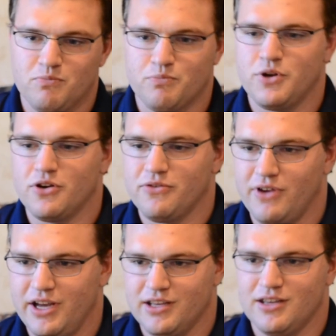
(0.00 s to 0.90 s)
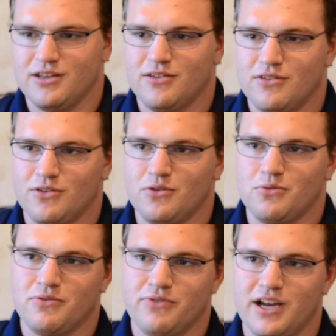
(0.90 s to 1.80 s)
purifying it, so
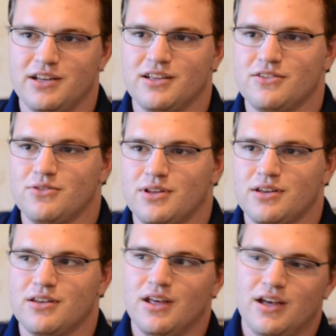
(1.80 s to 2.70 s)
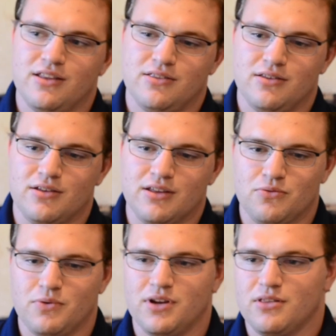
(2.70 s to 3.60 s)
refining it so that it gets
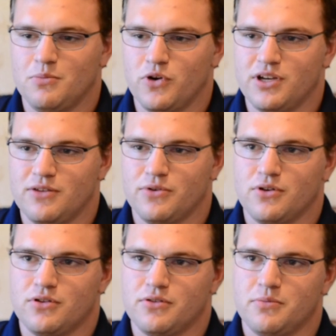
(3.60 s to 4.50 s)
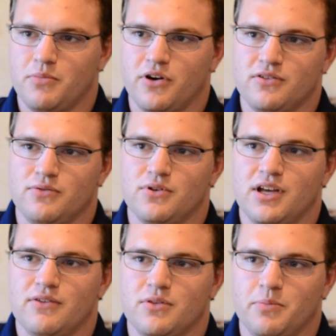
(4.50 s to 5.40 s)
rid of the more difficult parts of your
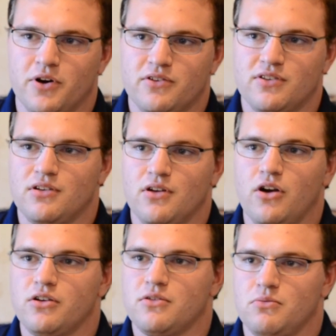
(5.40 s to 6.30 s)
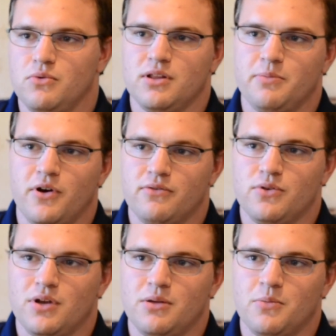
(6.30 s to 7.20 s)
life, the parts that aren't really part of you
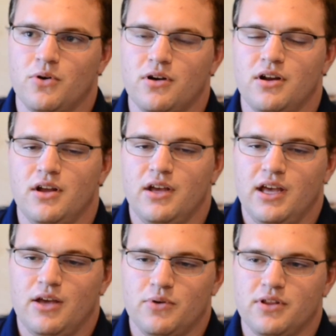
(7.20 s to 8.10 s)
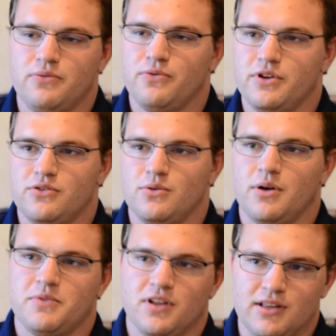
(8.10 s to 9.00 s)
anymore, and really frees you
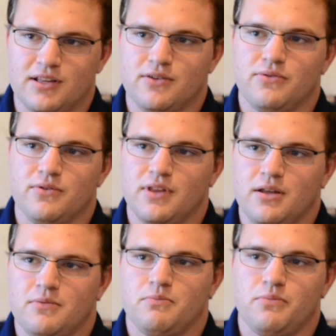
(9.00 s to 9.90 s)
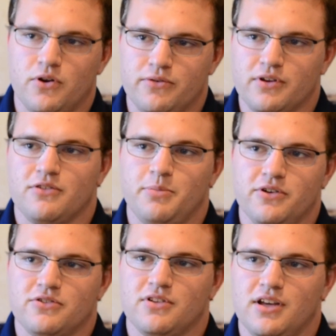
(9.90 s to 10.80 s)
up to live that perfect
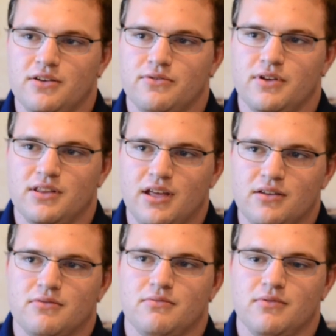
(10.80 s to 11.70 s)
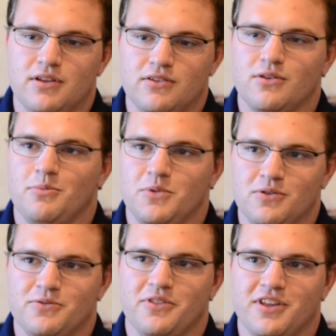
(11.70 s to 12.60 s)
spiritual life. And that is a
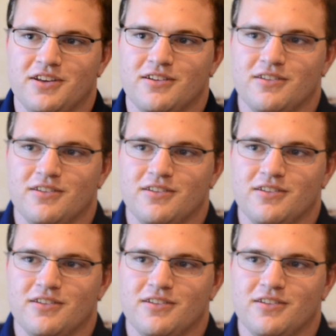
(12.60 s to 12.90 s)
beautiful thing.